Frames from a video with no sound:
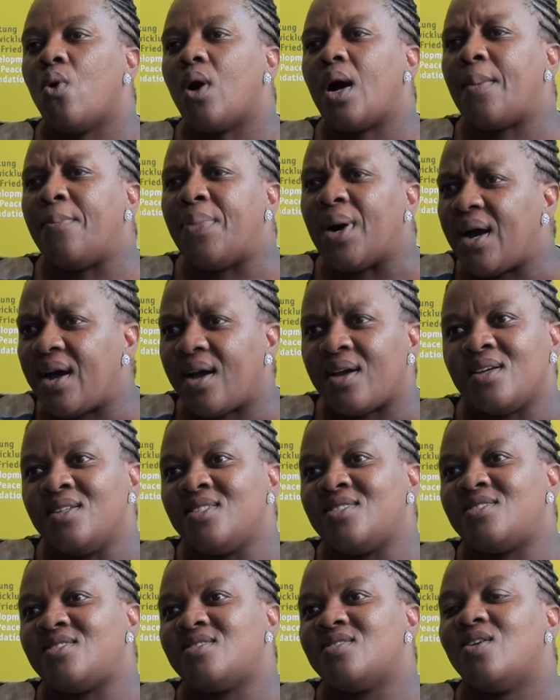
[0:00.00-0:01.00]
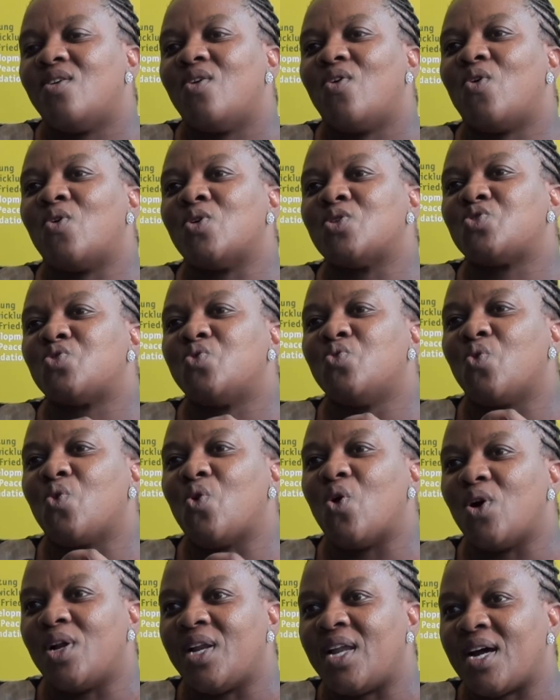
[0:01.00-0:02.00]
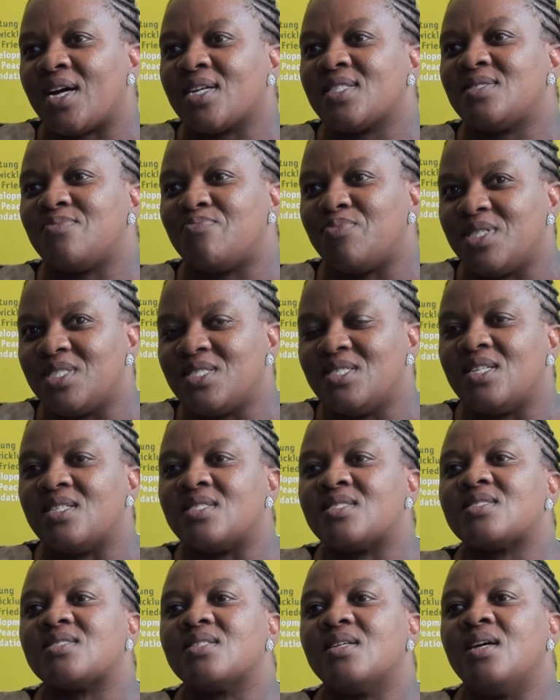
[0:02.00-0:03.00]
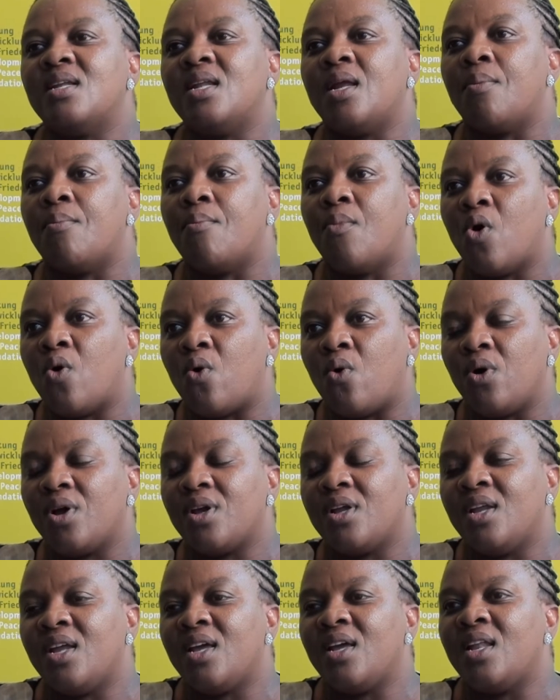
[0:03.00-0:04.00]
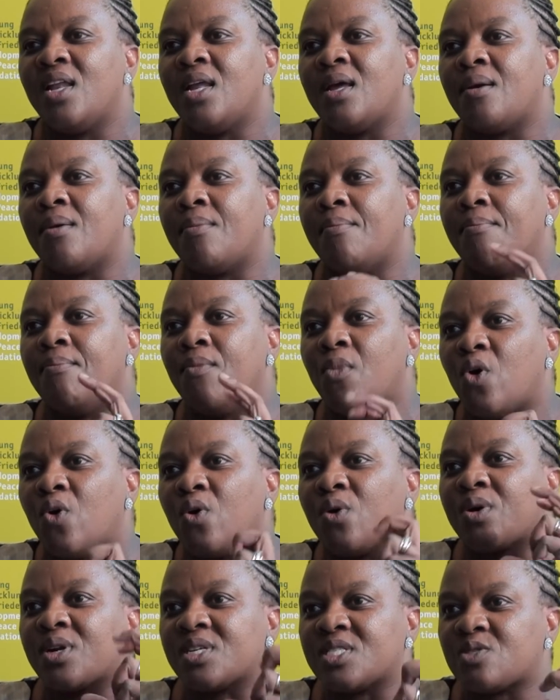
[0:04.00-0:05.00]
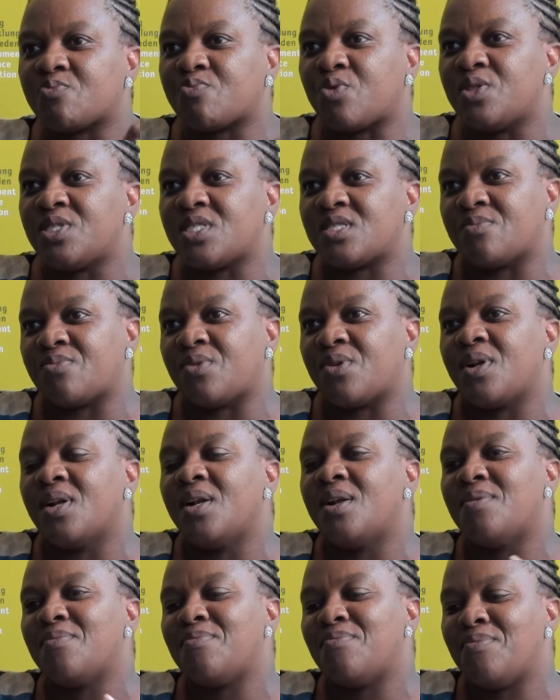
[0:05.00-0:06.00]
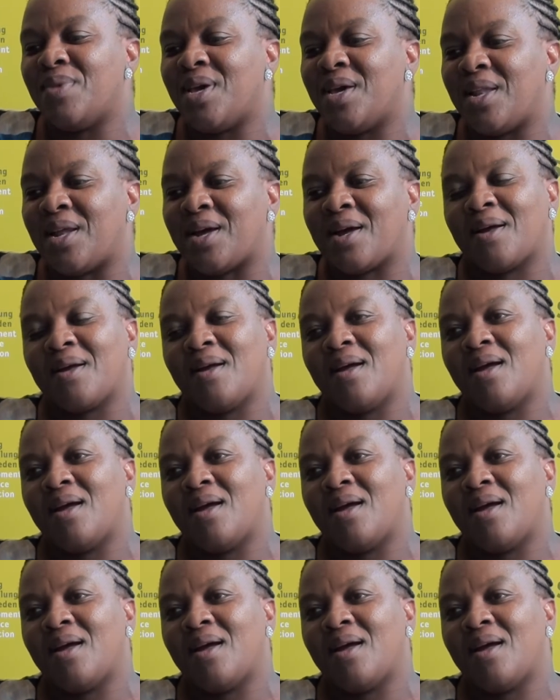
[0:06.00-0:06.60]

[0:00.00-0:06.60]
abide or to conduct business in a more, in, in a more responsible manner.